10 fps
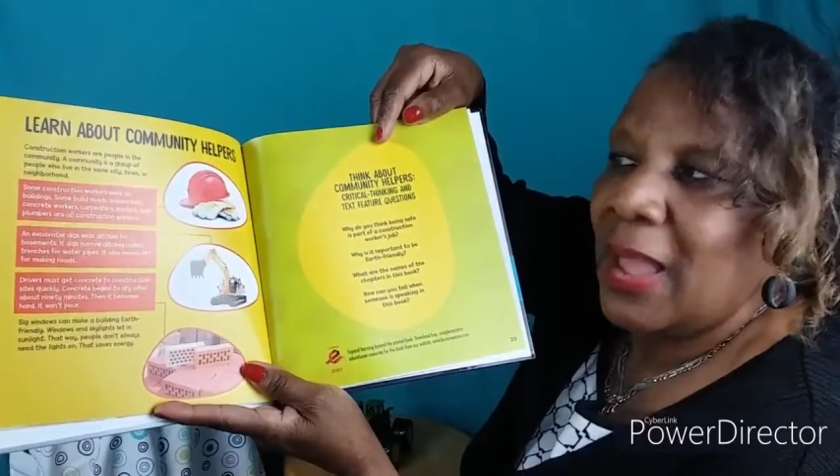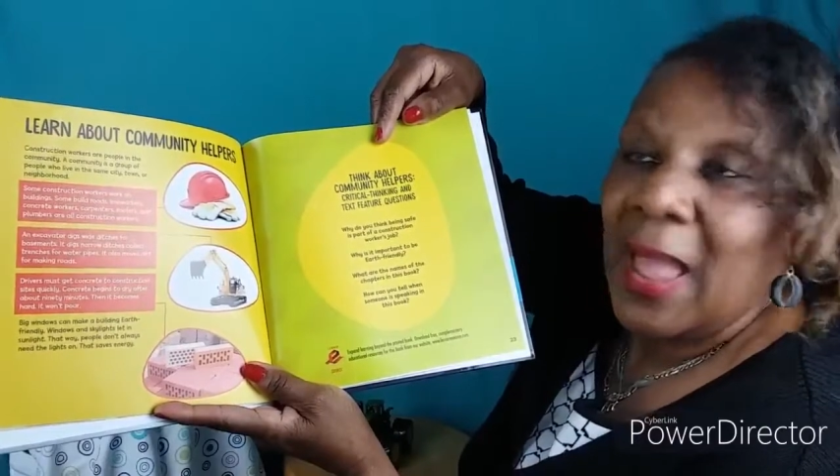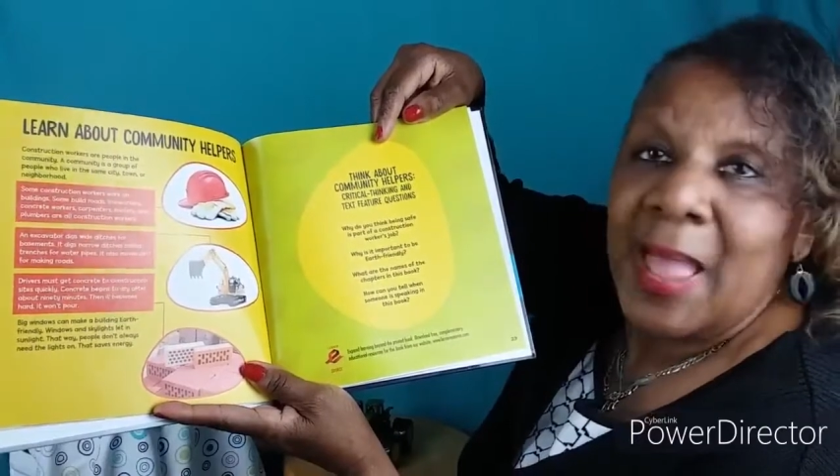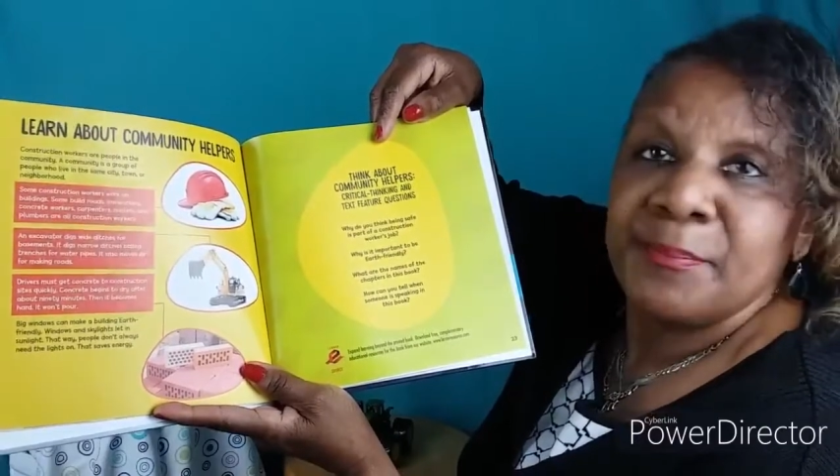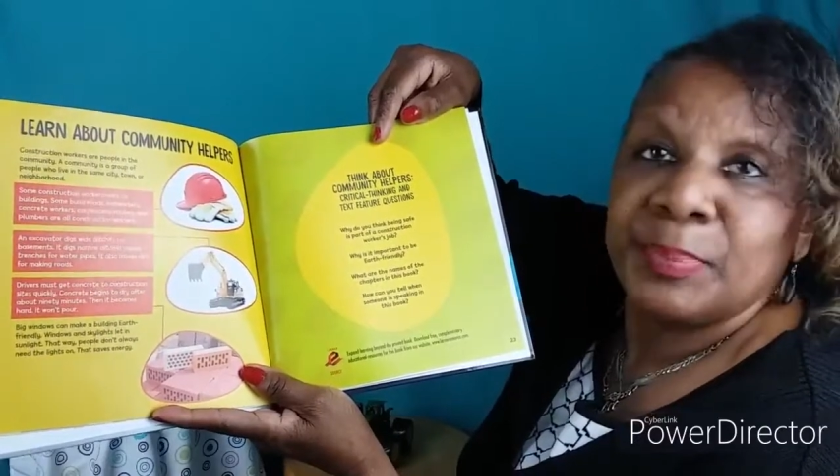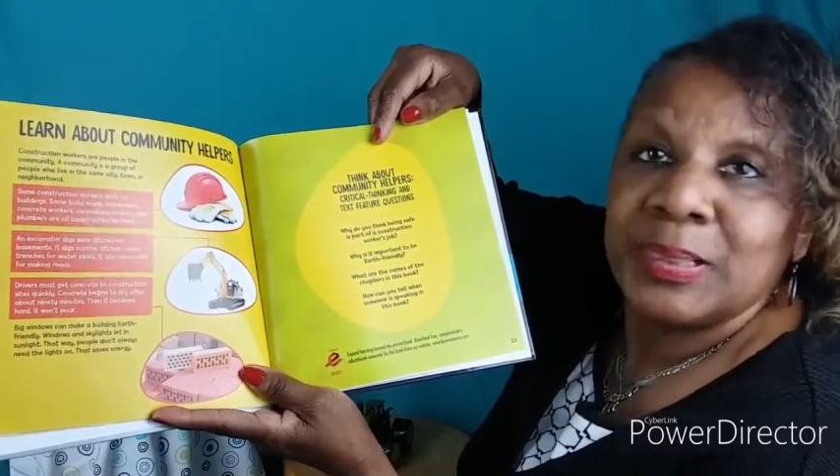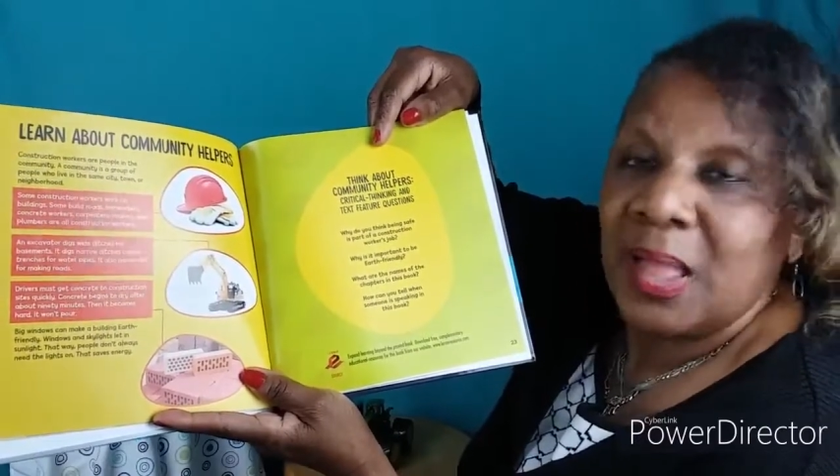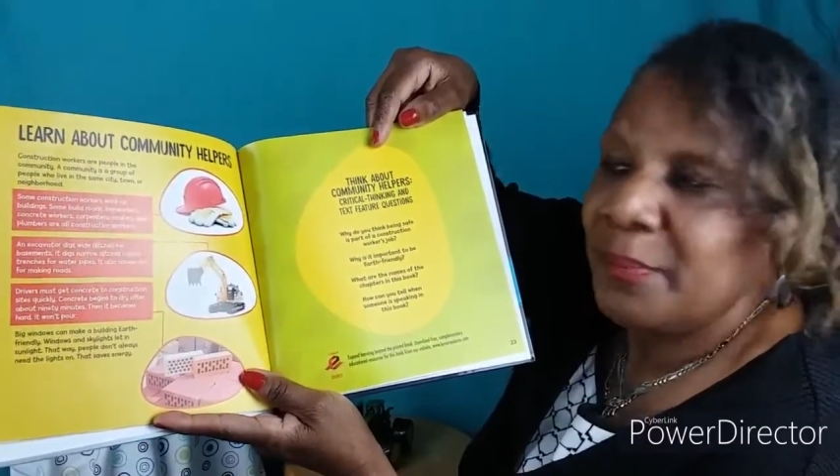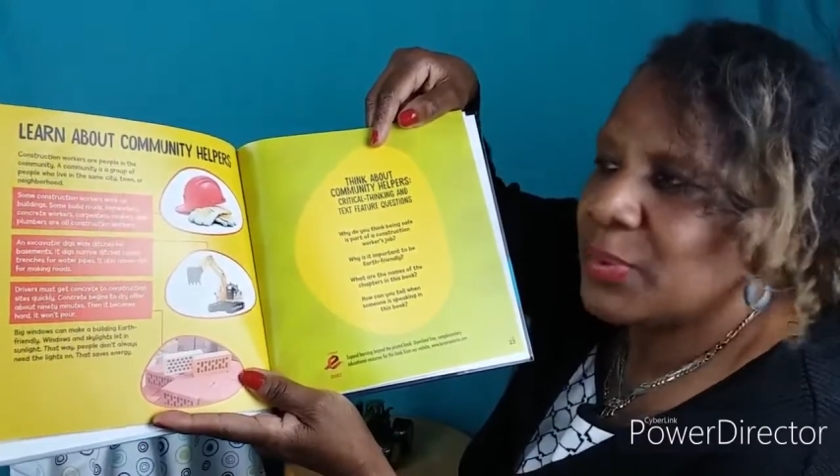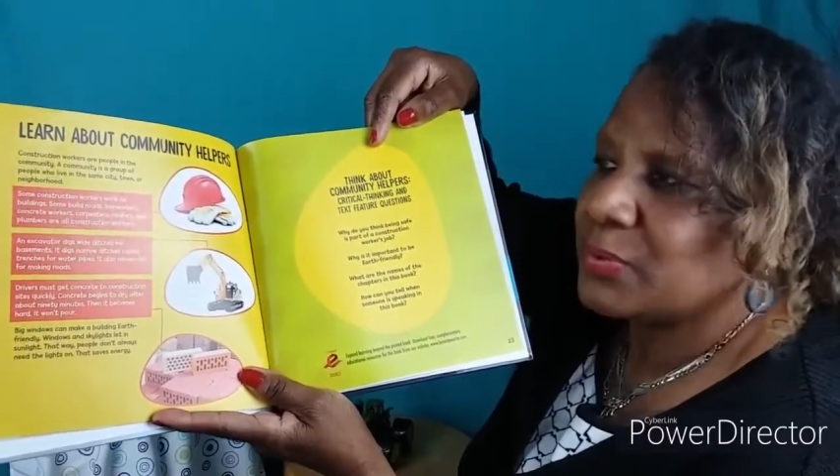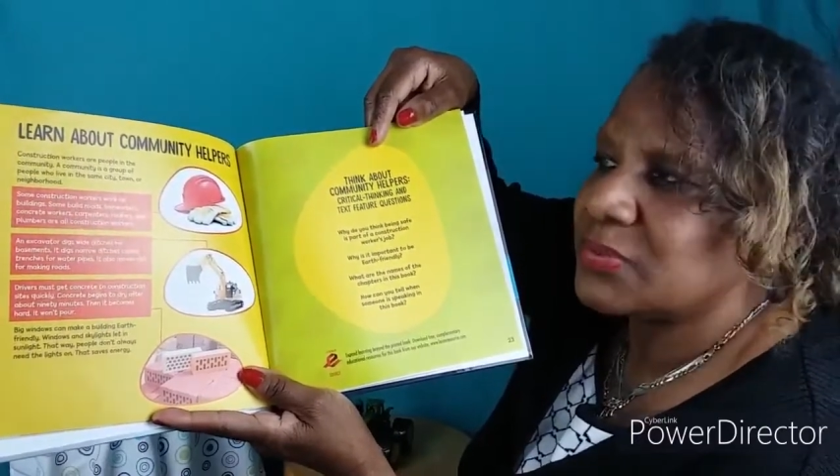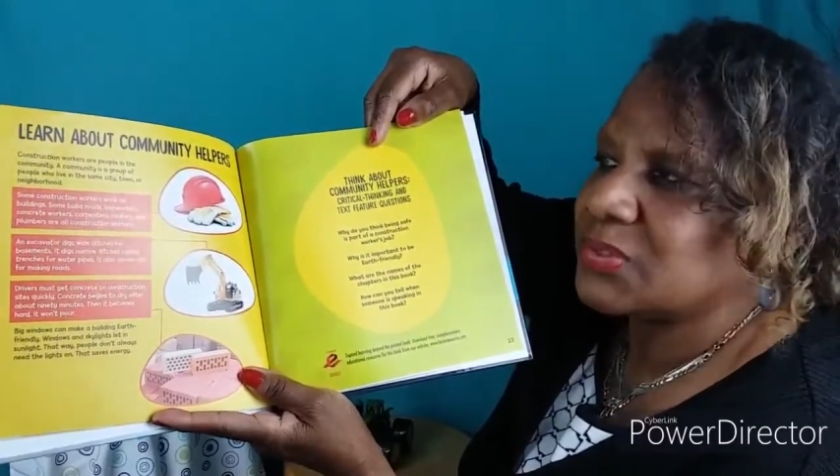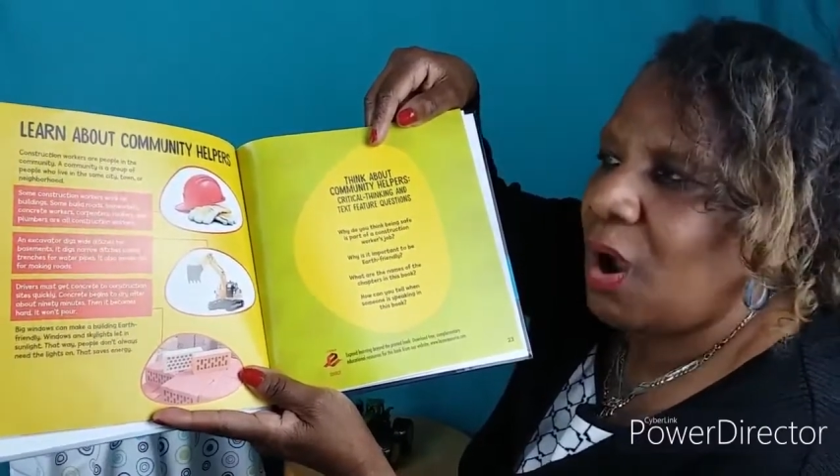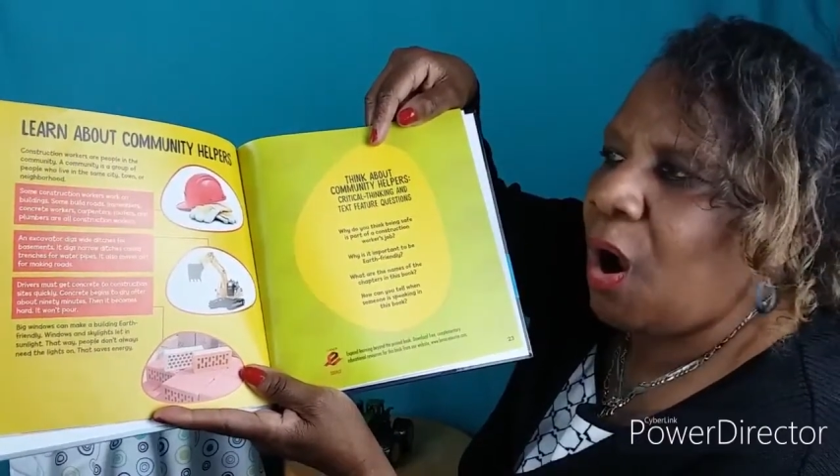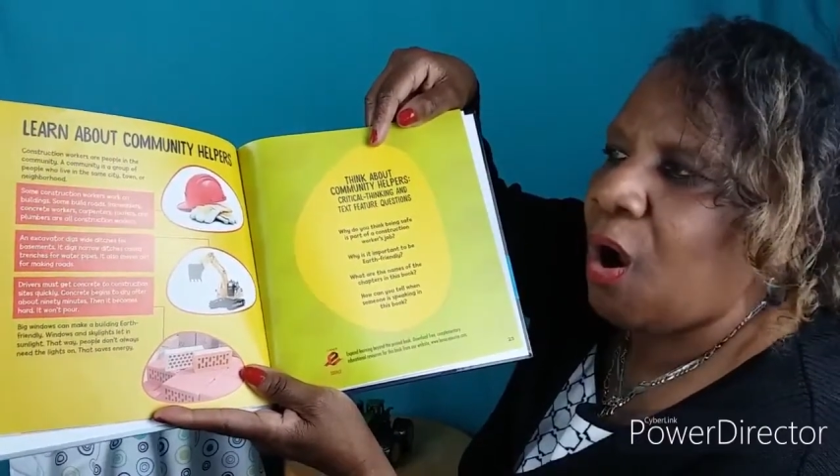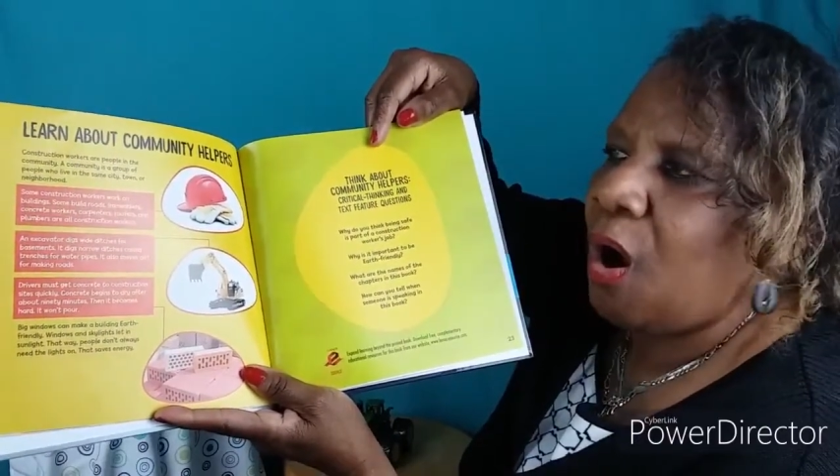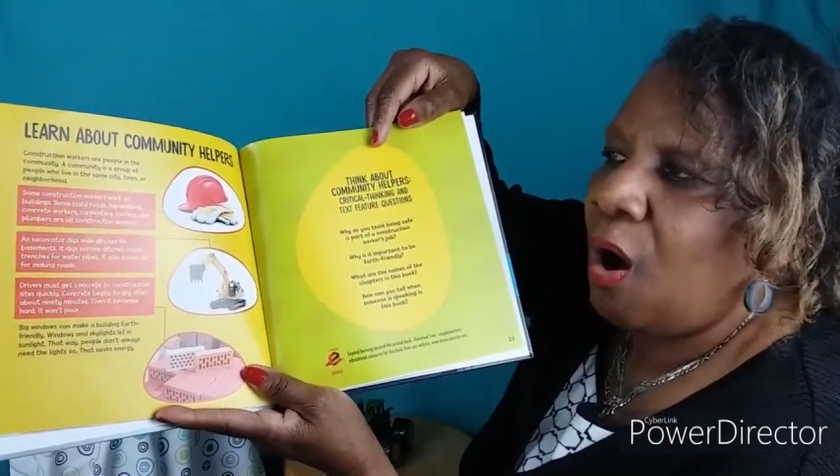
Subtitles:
and plumbers are